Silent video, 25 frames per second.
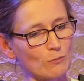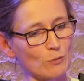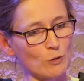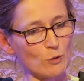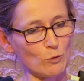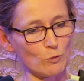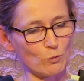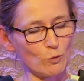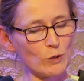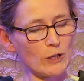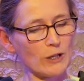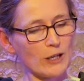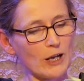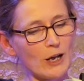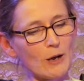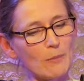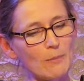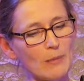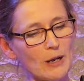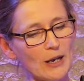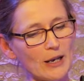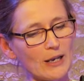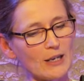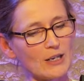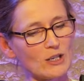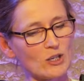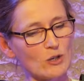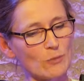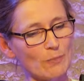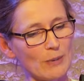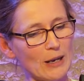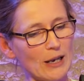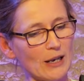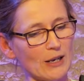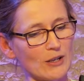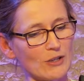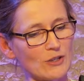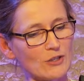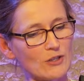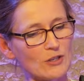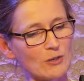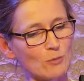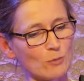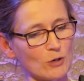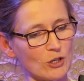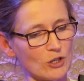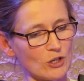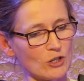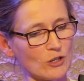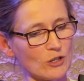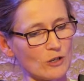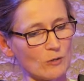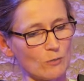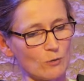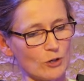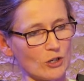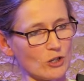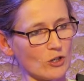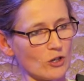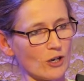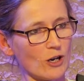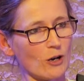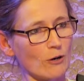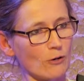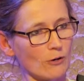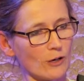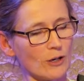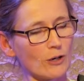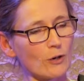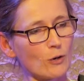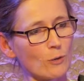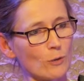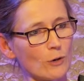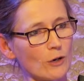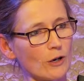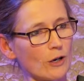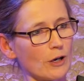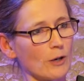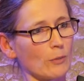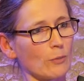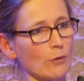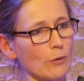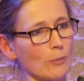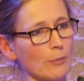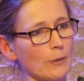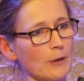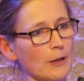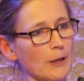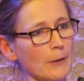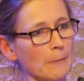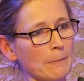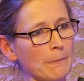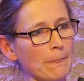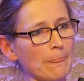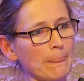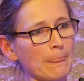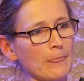will come back into balance, which are currently not working properly.